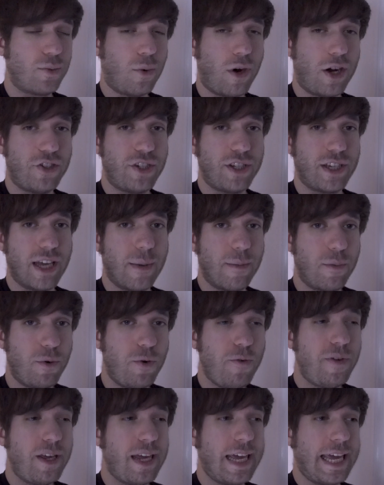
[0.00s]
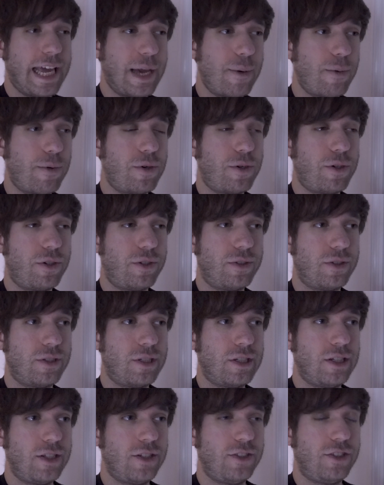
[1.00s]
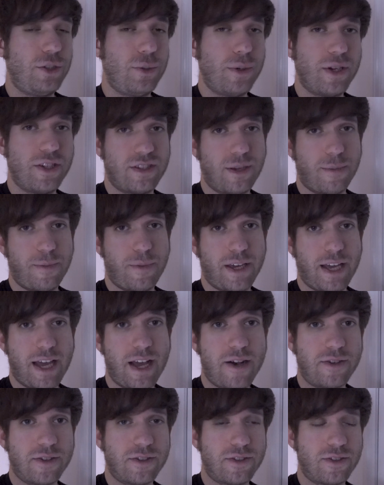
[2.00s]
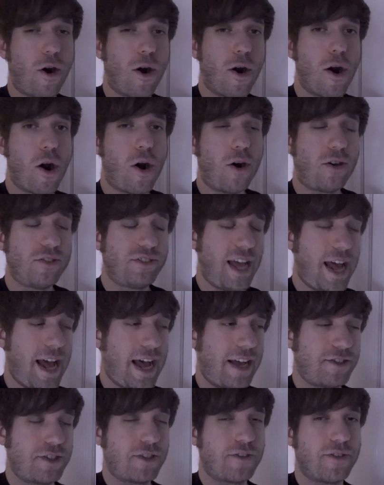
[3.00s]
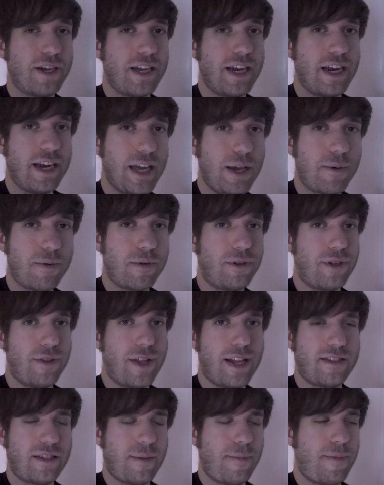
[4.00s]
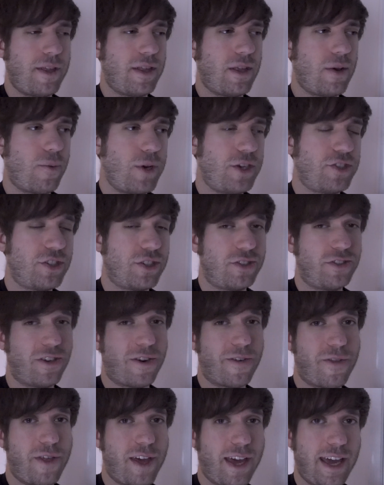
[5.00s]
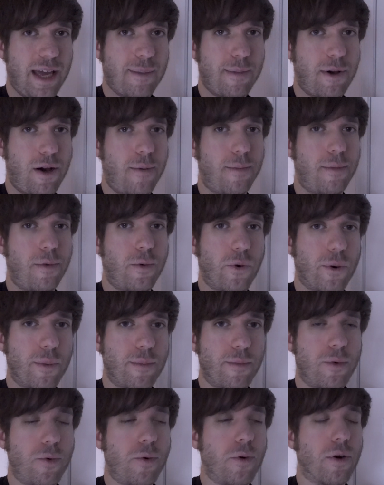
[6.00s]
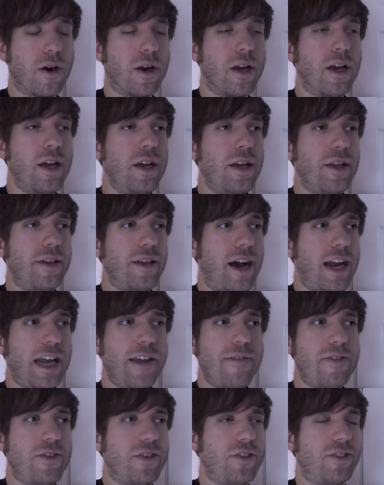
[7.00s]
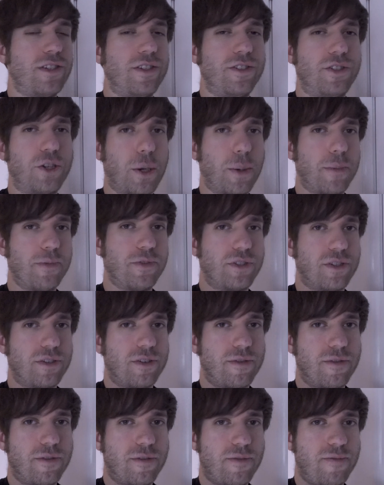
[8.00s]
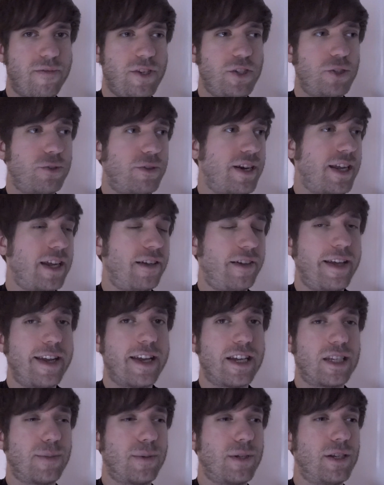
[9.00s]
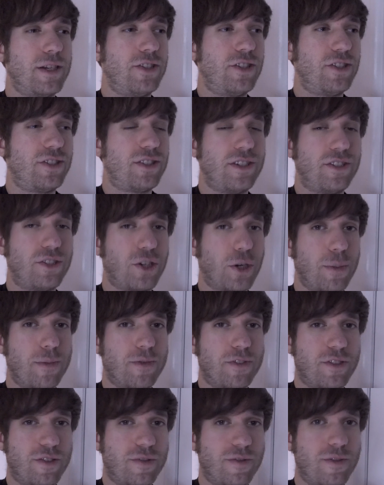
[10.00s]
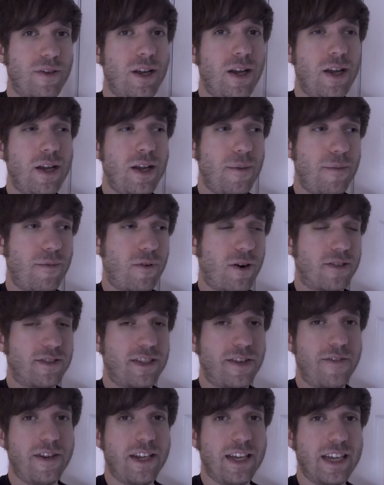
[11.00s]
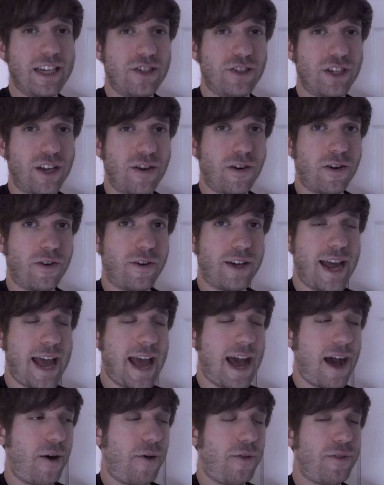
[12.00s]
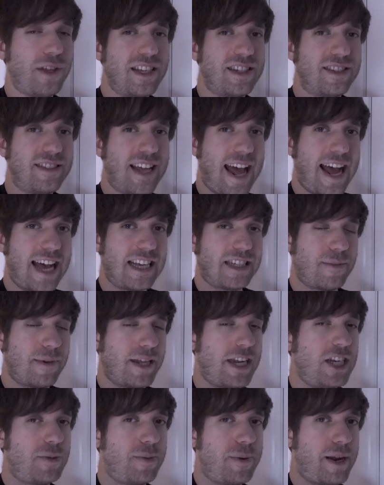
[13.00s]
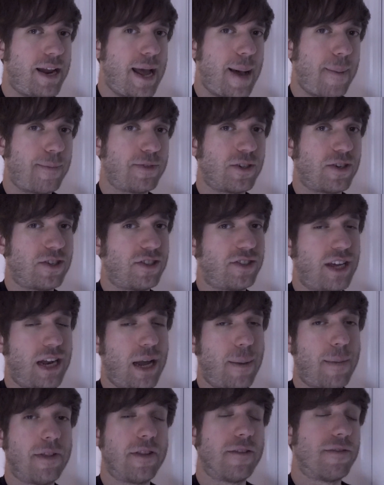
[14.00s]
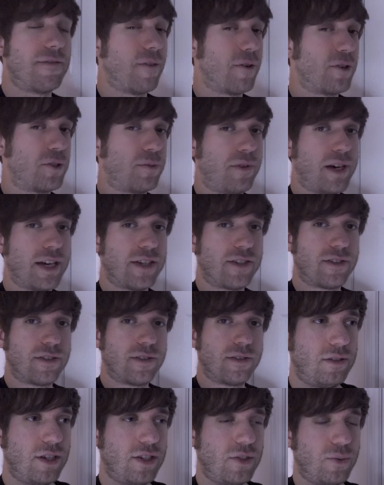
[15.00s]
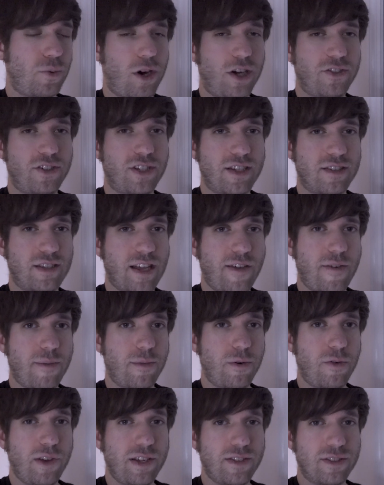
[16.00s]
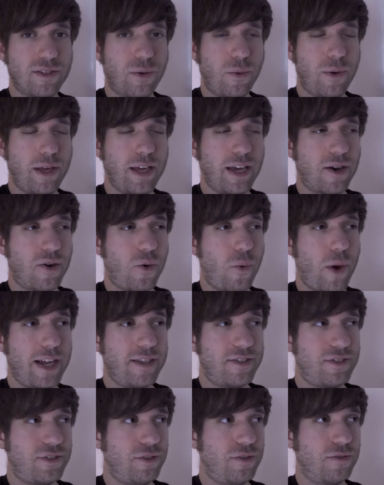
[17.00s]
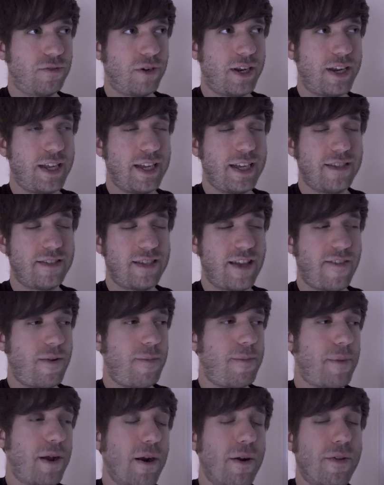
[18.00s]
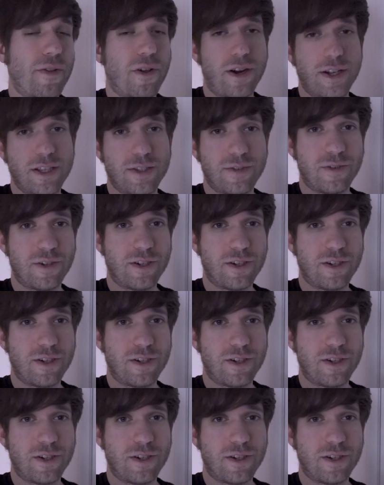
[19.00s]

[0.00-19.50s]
watching a movie equal doing something else? Are all tasks created equal? And that's something that we should start thinking about more and more, not even just in terms of visual analytics, but just in terms of productivity in general and how these task management apps are set up in the first place. Does watching 7 movies in a week equate to running 7 marathons, for